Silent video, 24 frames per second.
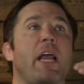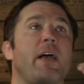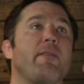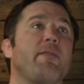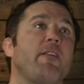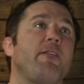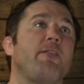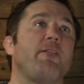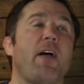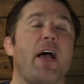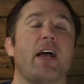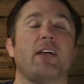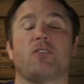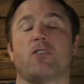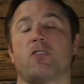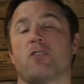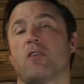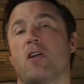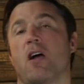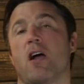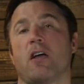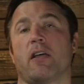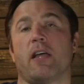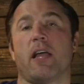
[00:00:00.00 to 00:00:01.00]
have a
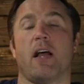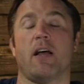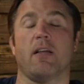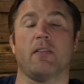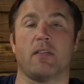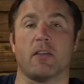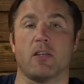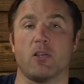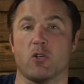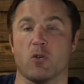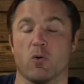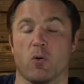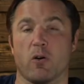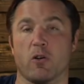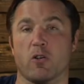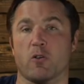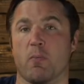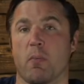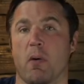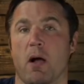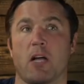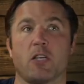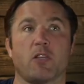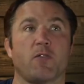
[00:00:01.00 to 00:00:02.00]
faster knockout than
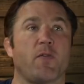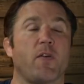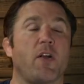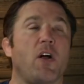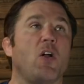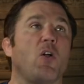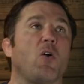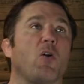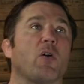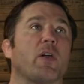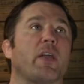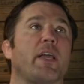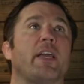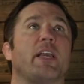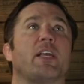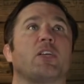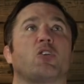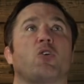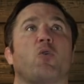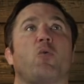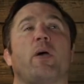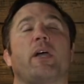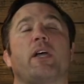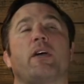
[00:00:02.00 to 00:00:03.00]
George Masvidal, or get
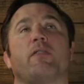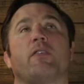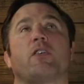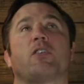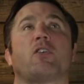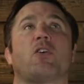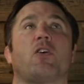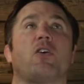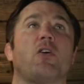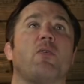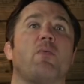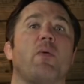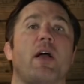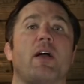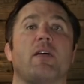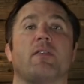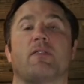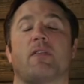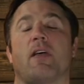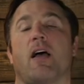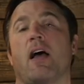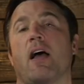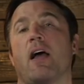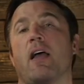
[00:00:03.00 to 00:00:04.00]
as quick of a
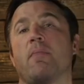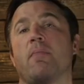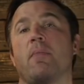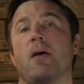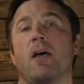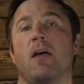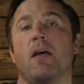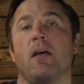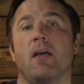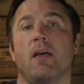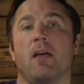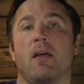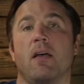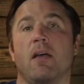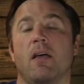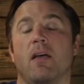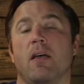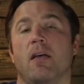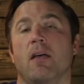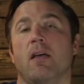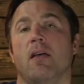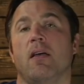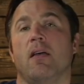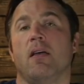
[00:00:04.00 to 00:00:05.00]
turnaround time
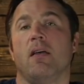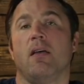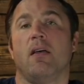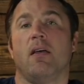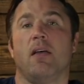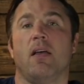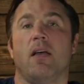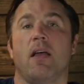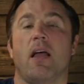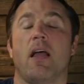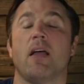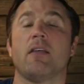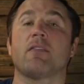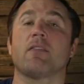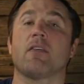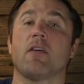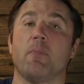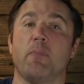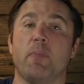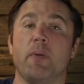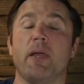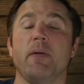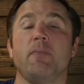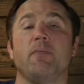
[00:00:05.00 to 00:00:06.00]
as
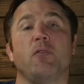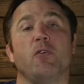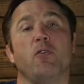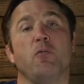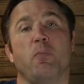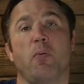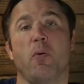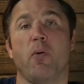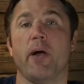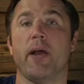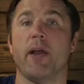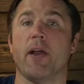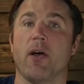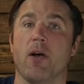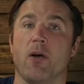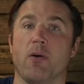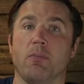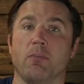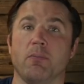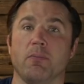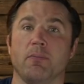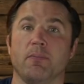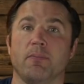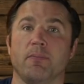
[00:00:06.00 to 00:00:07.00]
Khabib 2.0.